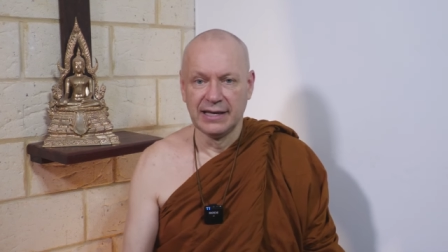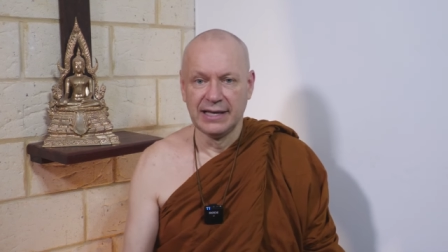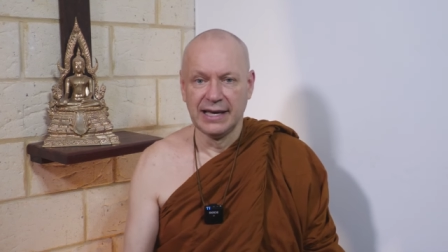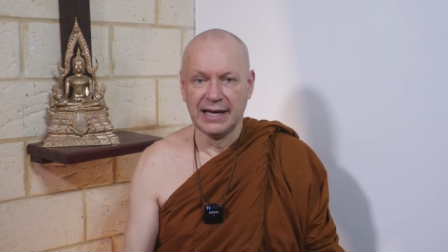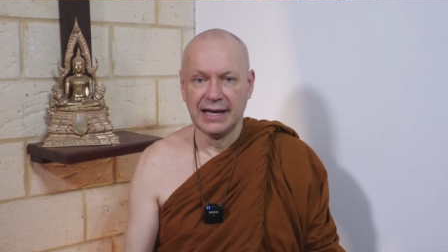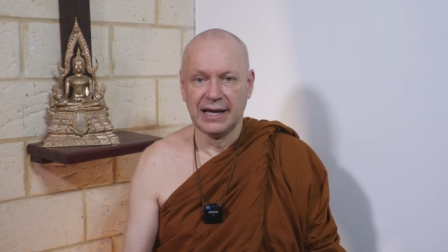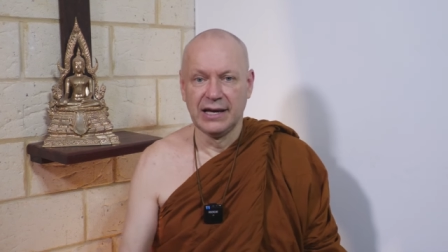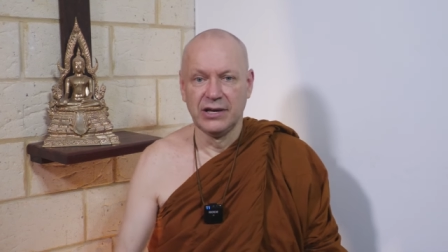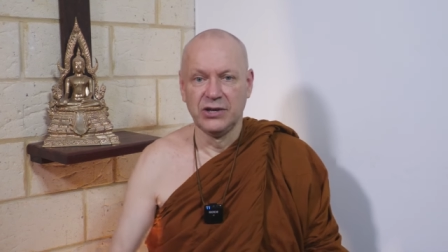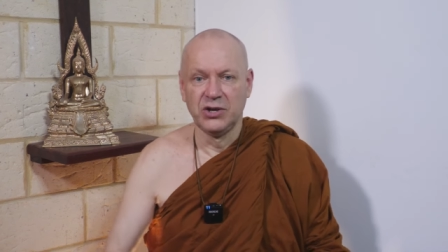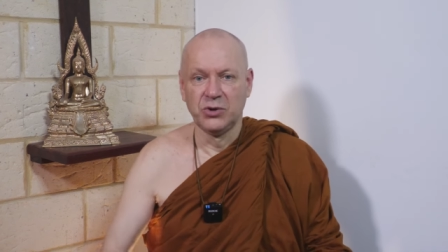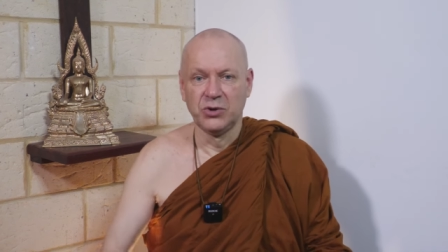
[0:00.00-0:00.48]

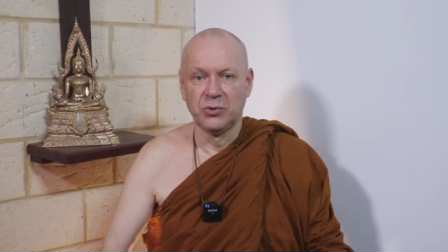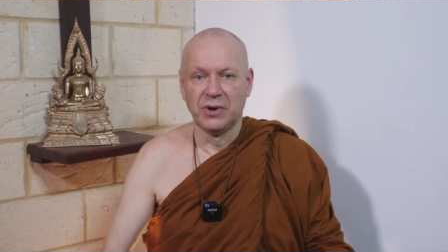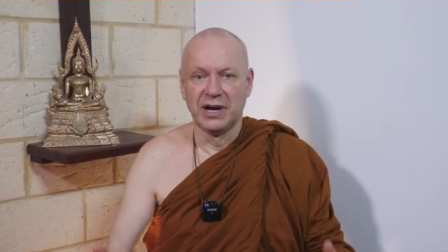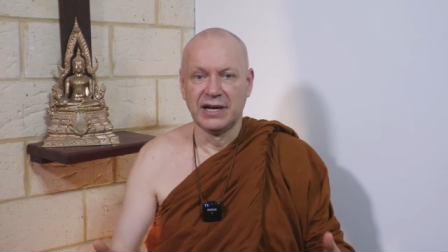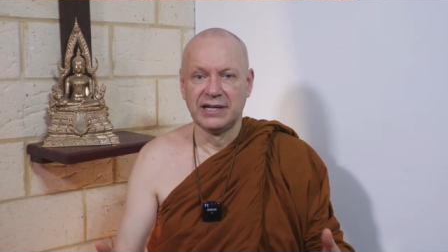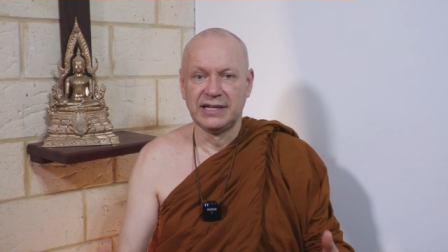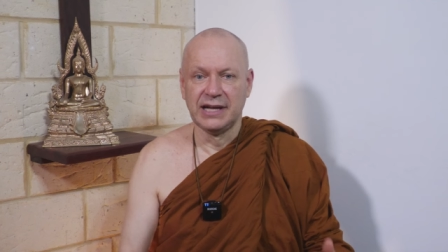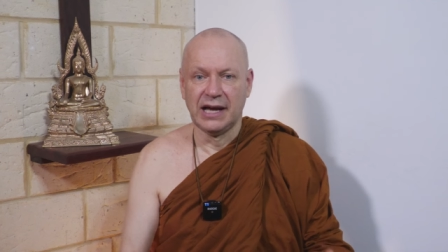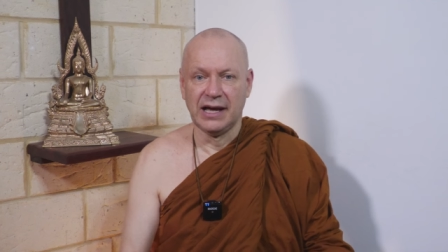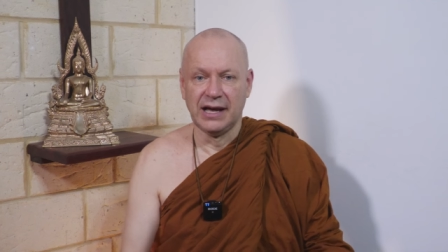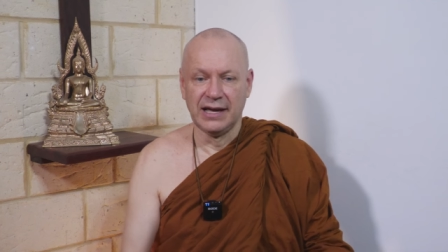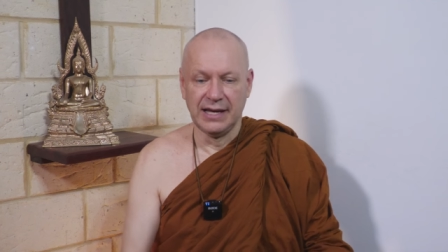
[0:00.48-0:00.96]
Yeah, you are
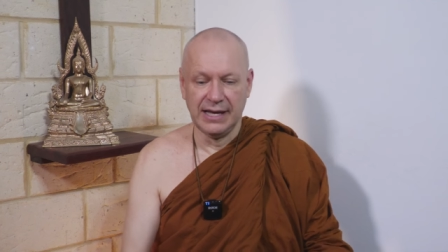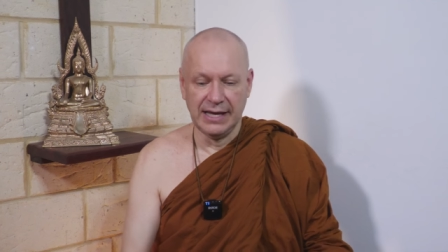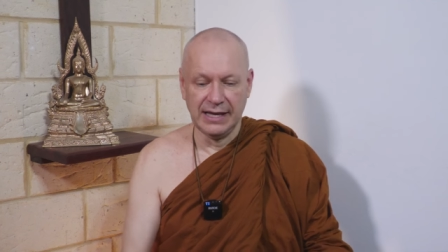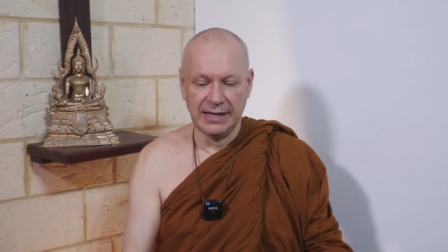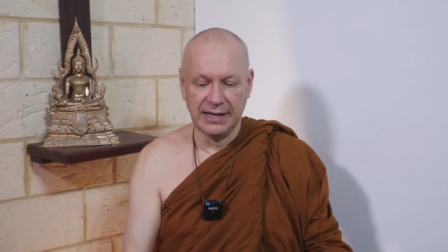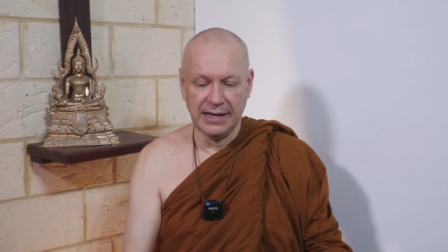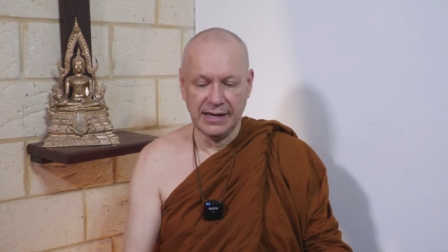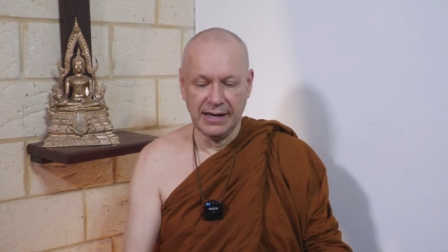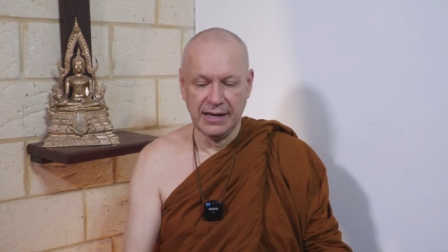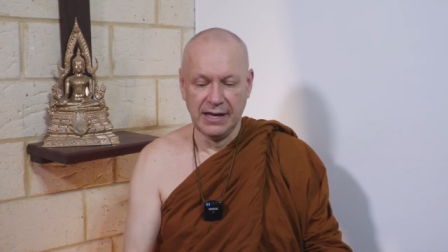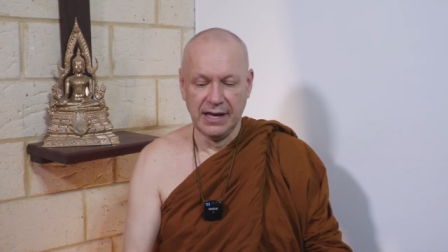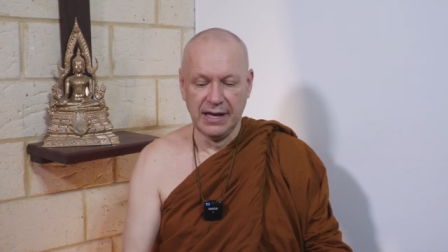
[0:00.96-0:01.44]

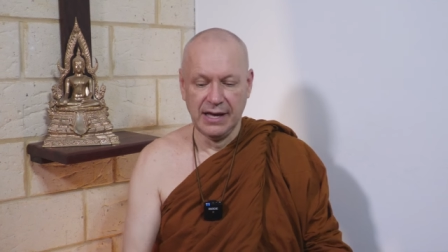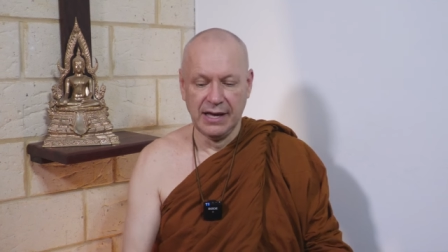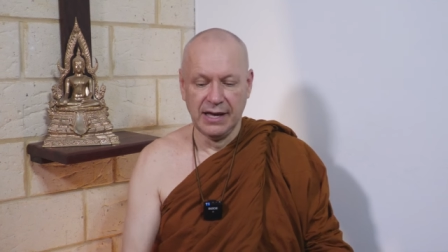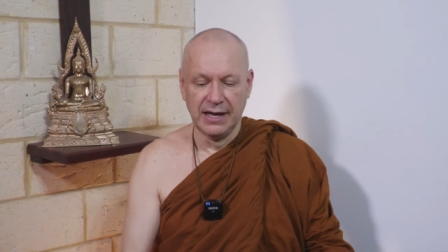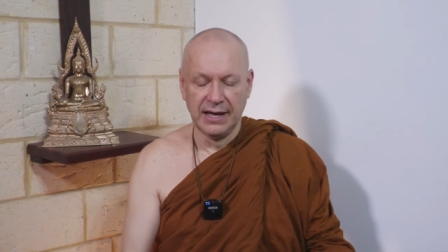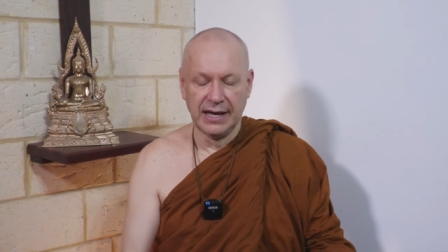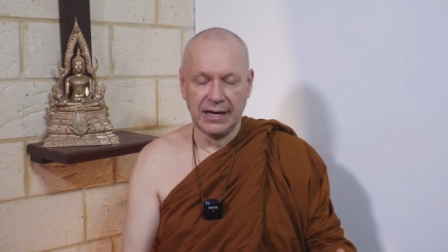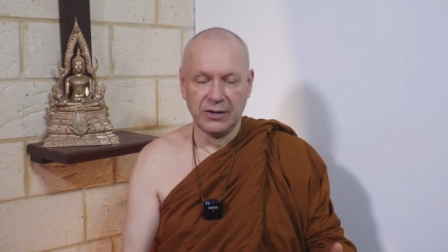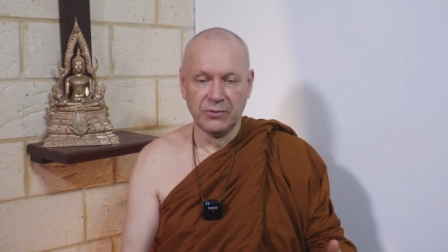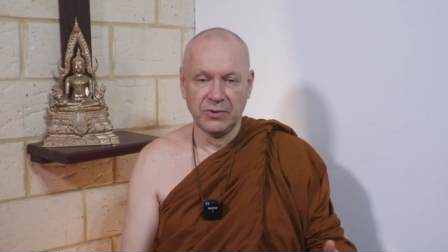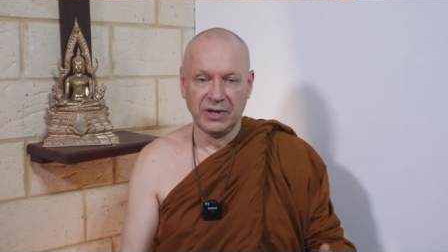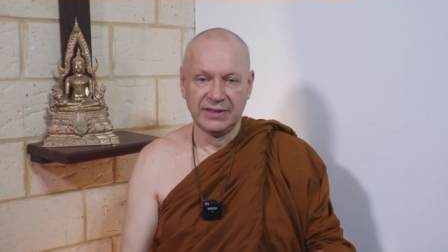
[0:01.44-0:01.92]
dying,
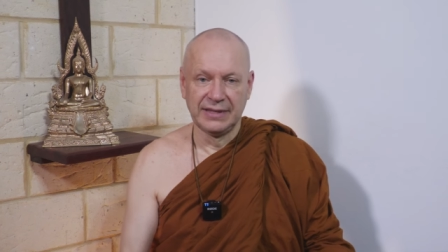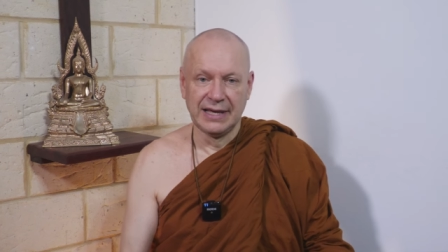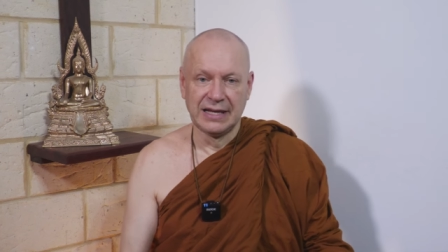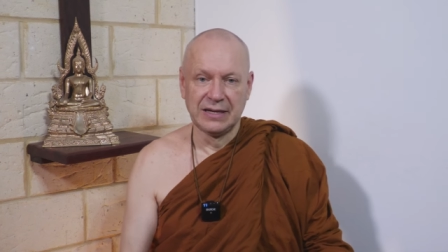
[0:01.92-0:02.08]
and what